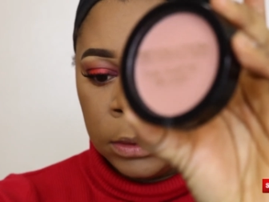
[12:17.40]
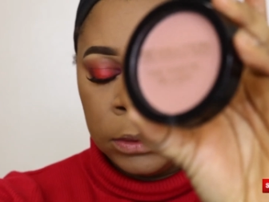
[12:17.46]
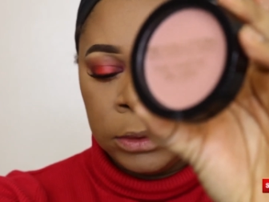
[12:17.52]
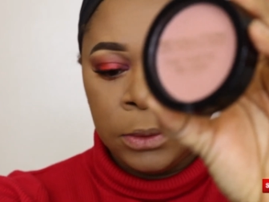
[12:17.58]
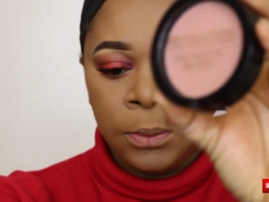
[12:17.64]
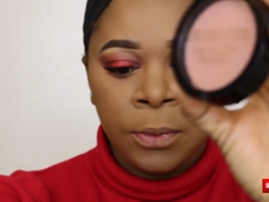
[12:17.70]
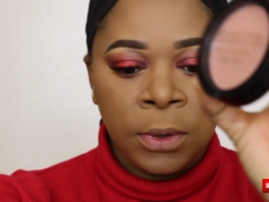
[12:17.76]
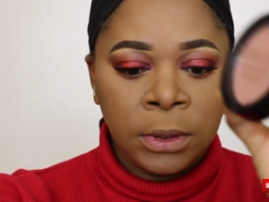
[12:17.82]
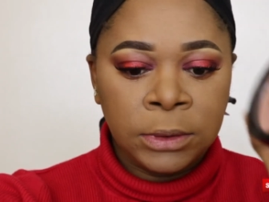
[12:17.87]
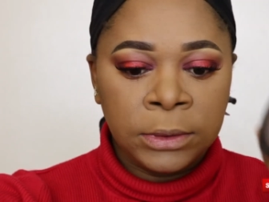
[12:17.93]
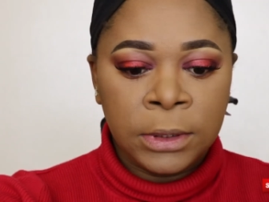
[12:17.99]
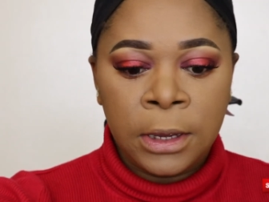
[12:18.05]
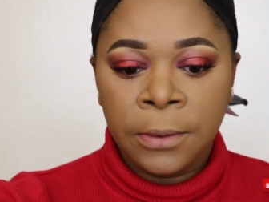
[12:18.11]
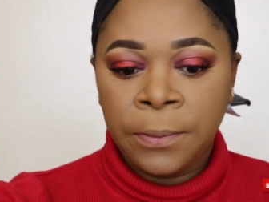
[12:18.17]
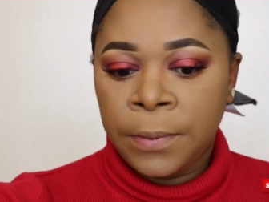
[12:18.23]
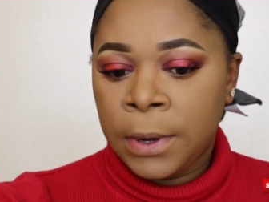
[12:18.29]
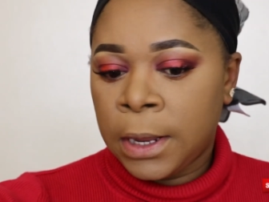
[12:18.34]
So I'm going
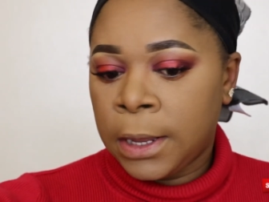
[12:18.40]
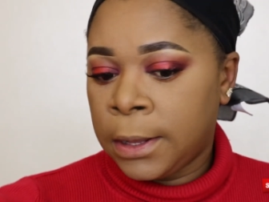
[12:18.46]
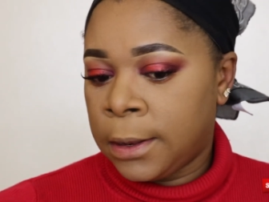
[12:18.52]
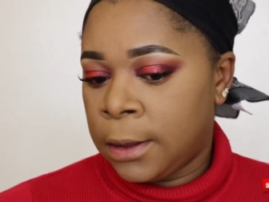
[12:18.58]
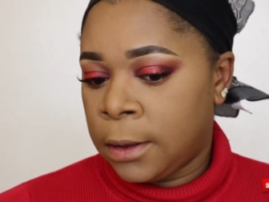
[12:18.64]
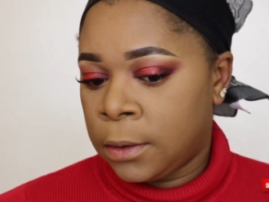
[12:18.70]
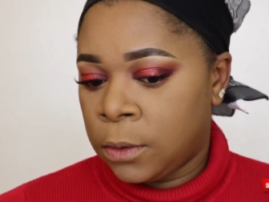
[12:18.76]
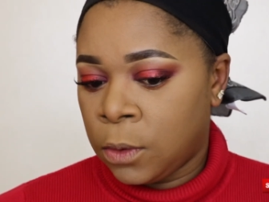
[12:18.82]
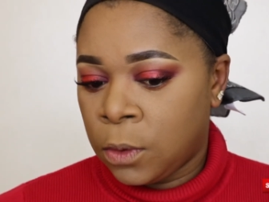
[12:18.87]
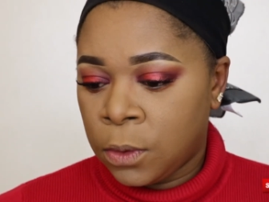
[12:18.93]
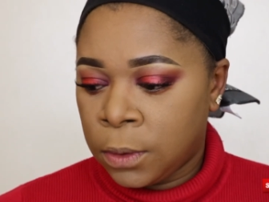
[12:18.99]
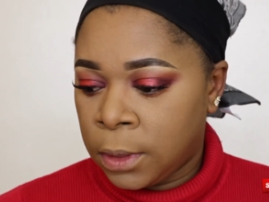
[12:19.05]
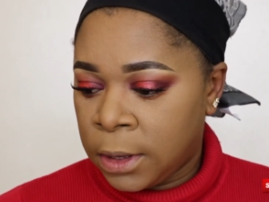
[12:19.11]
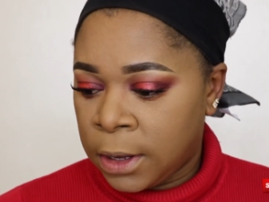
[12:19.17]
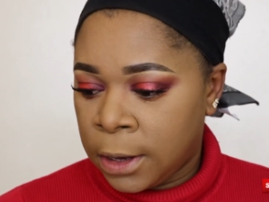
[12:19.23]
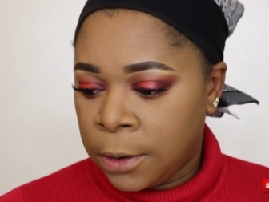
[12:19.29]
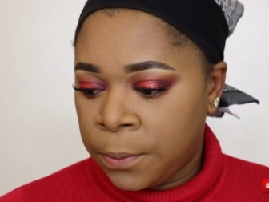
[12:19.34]
to apply that on
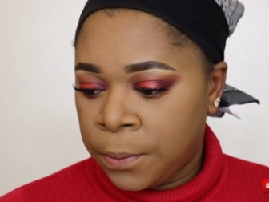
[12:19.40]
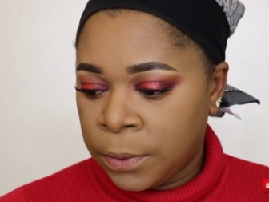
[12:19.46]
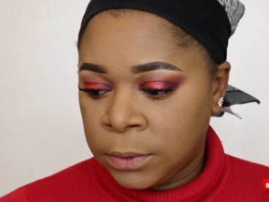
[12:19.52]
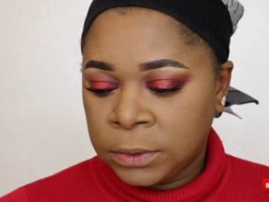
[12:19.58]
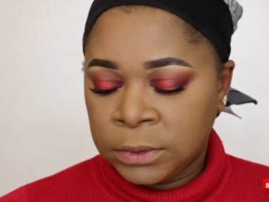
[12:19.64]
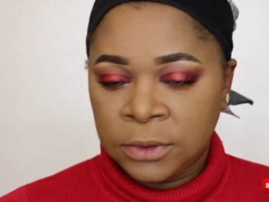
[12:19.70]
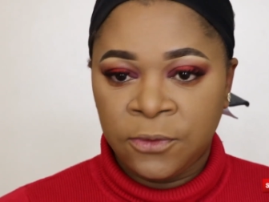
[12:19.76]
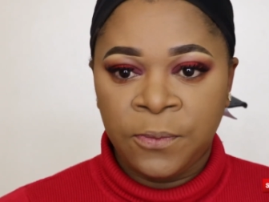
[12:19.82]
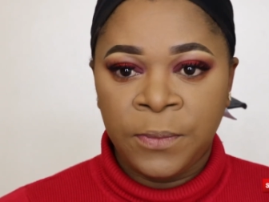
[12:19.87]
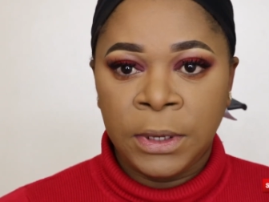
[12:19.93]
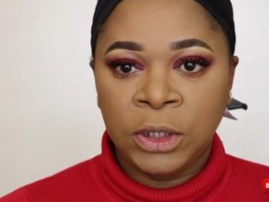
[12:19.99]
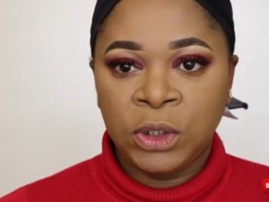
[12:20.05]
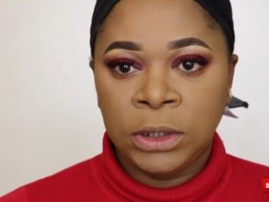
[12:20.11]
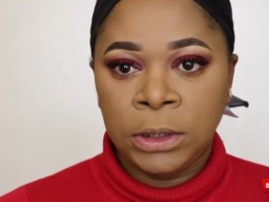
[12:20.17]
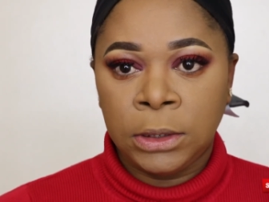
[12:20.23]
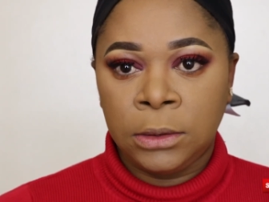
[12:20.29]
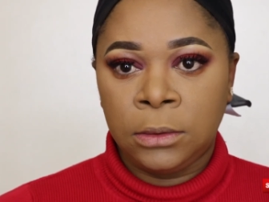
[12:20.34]
the apples of my
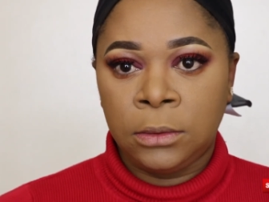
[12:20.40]
cheek.